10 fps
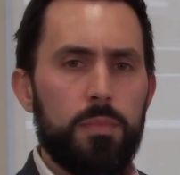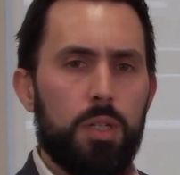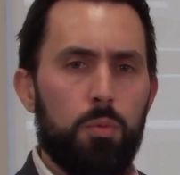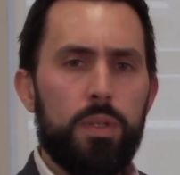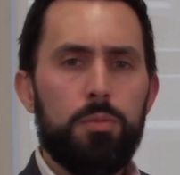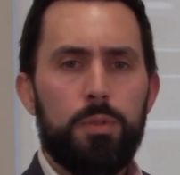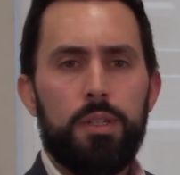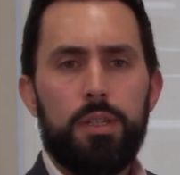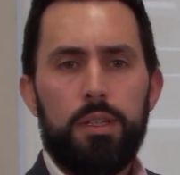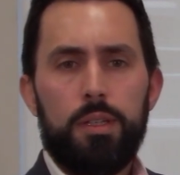When
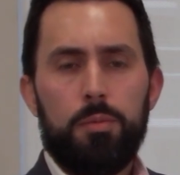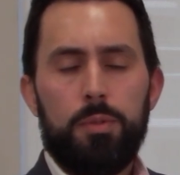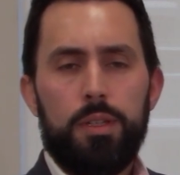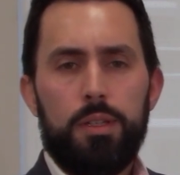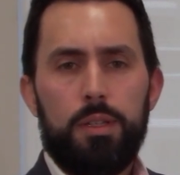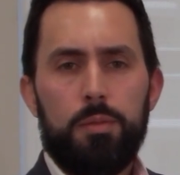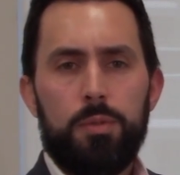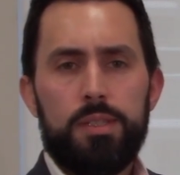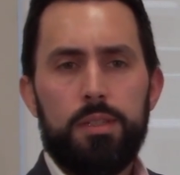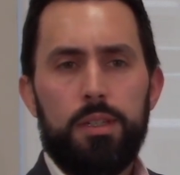we
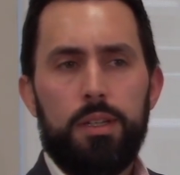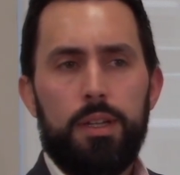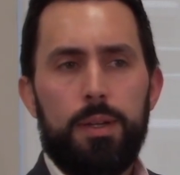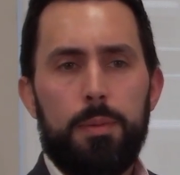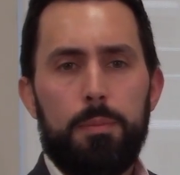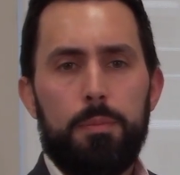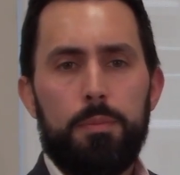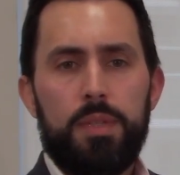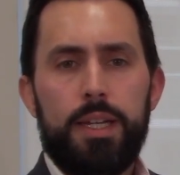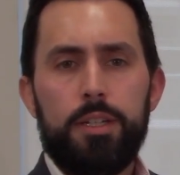say
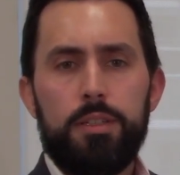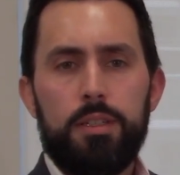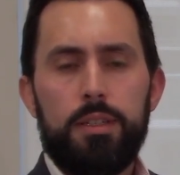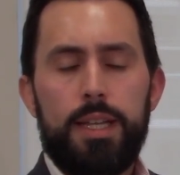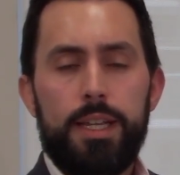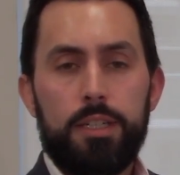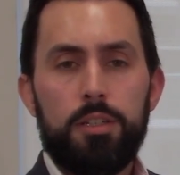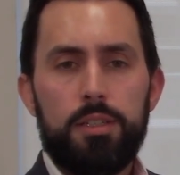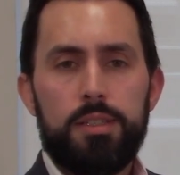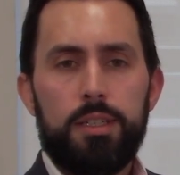
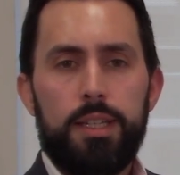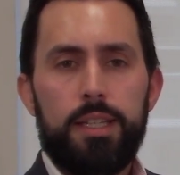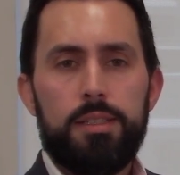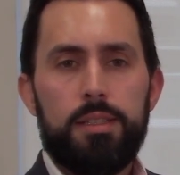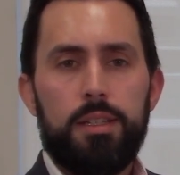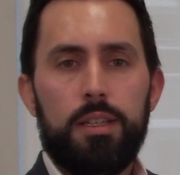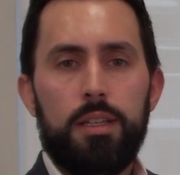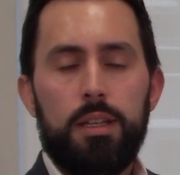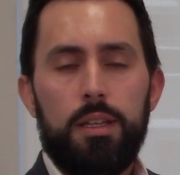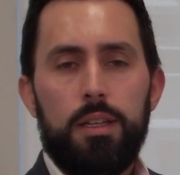diagnostic
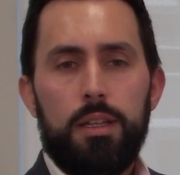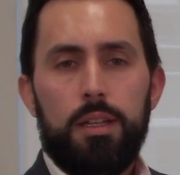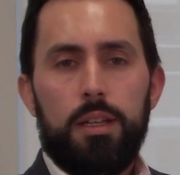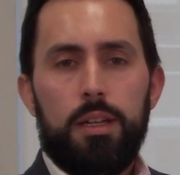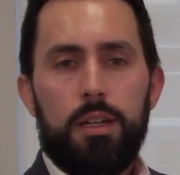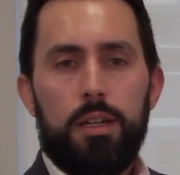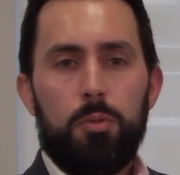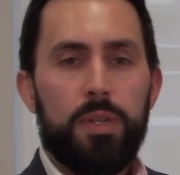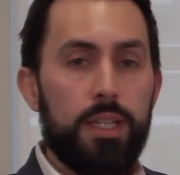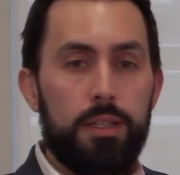testing,
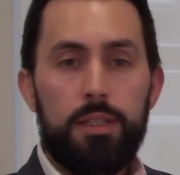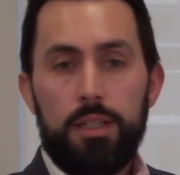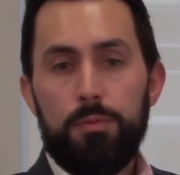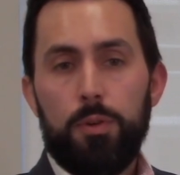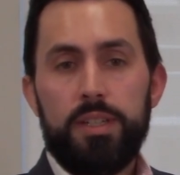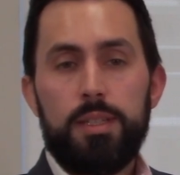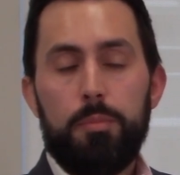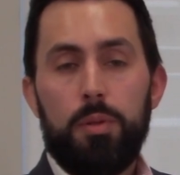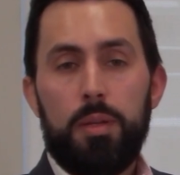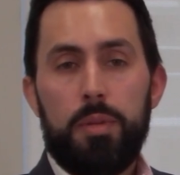we can think, for
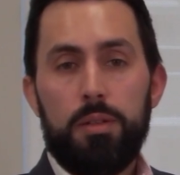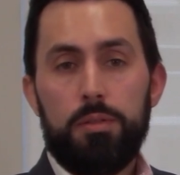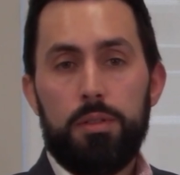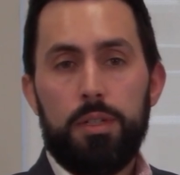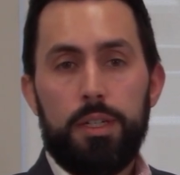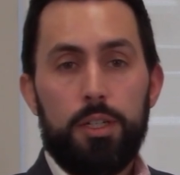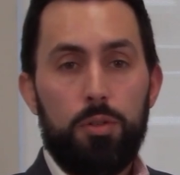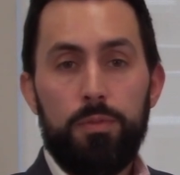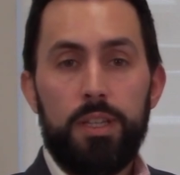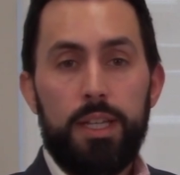example, about
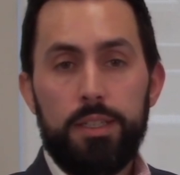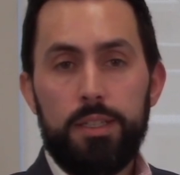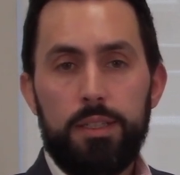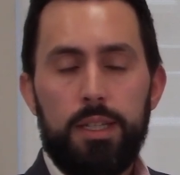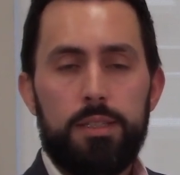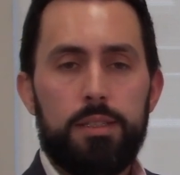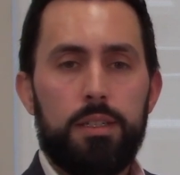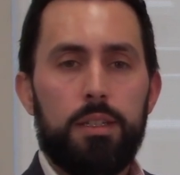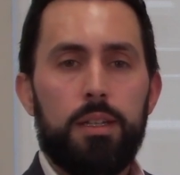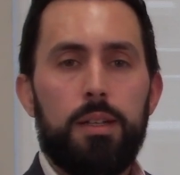COVID-19
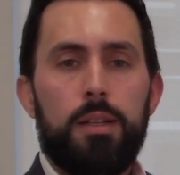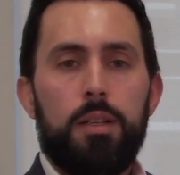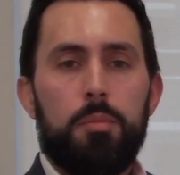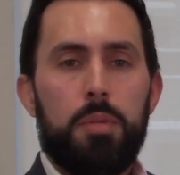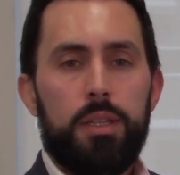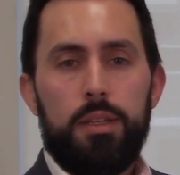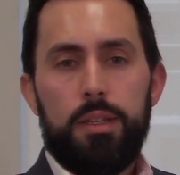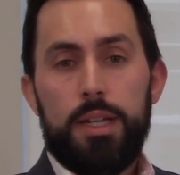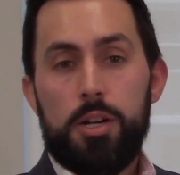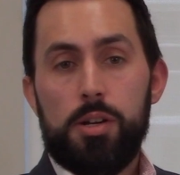testing.
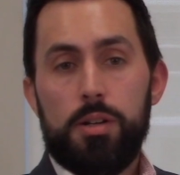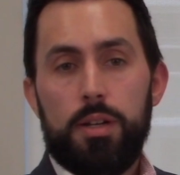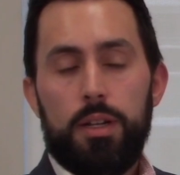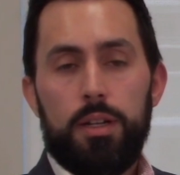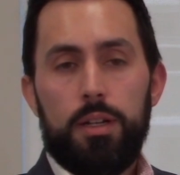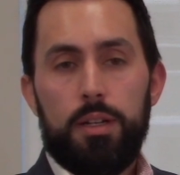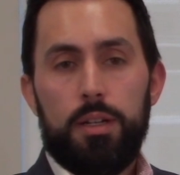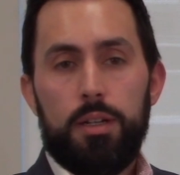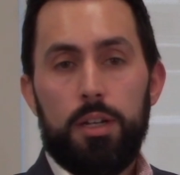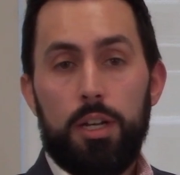But there
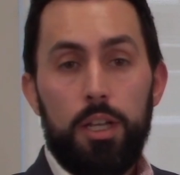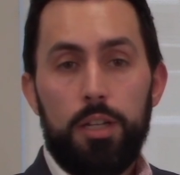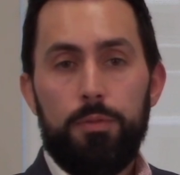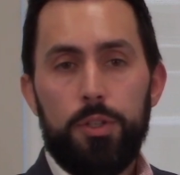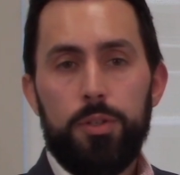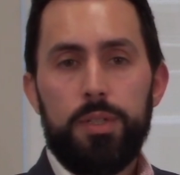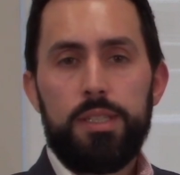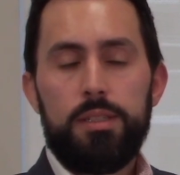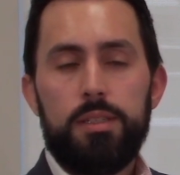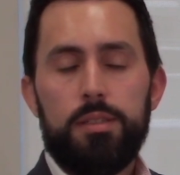are a lot of other
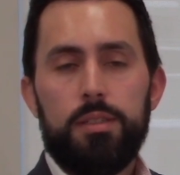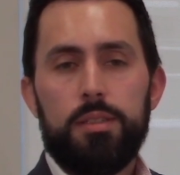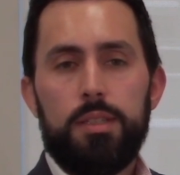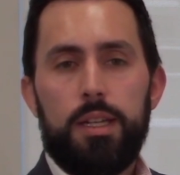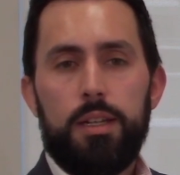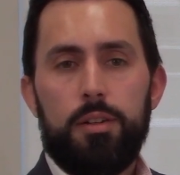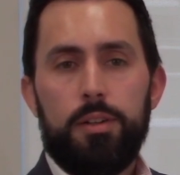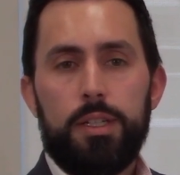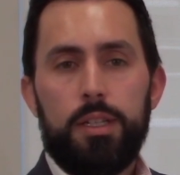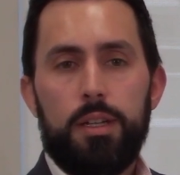diseases that are